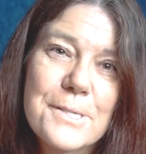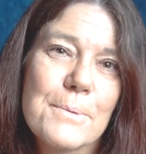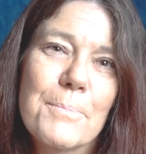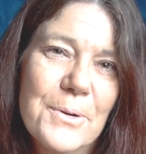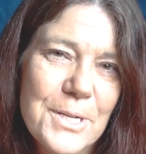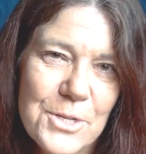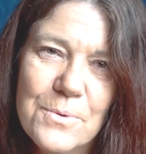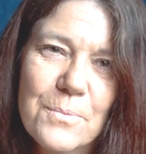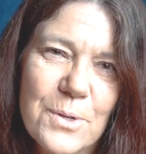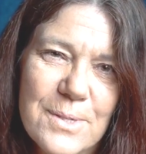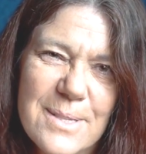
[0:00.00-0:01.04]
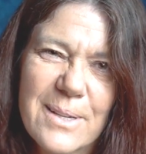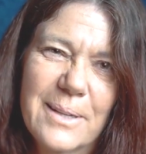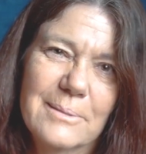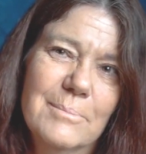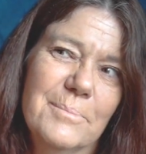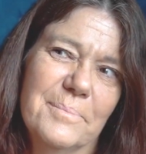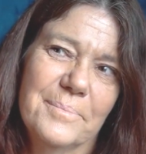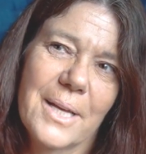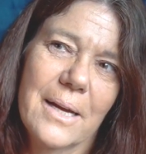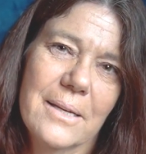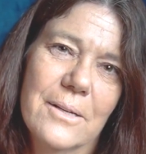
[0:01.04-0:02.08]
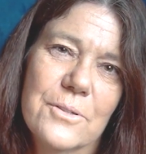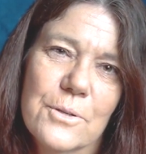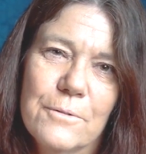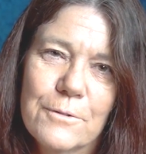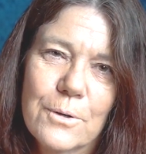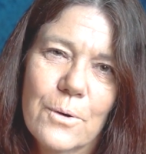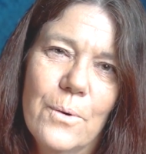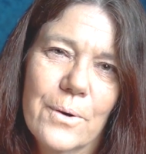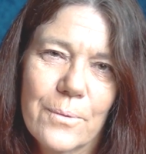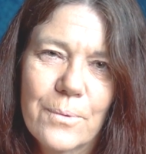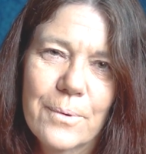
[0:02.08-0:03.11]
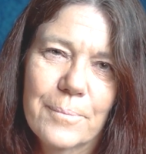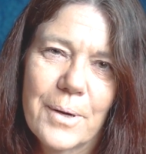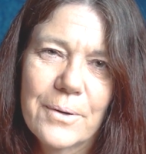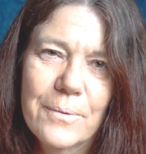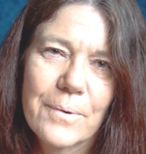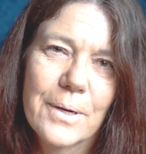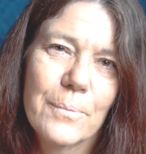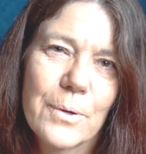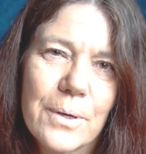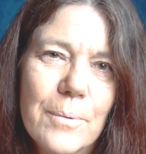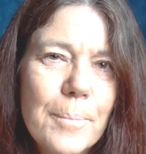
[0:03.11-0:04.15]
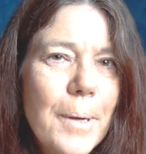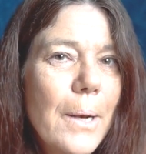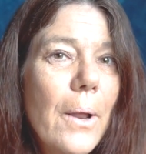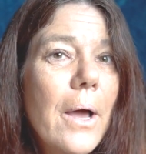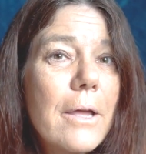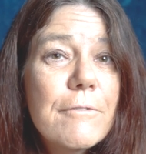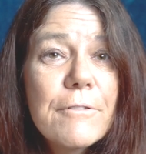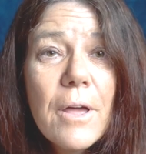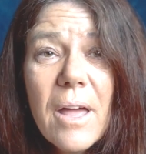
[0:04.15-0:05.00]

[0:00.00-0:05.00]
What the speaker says: impression was like, no, you're too full on, or I don't really want you in my life.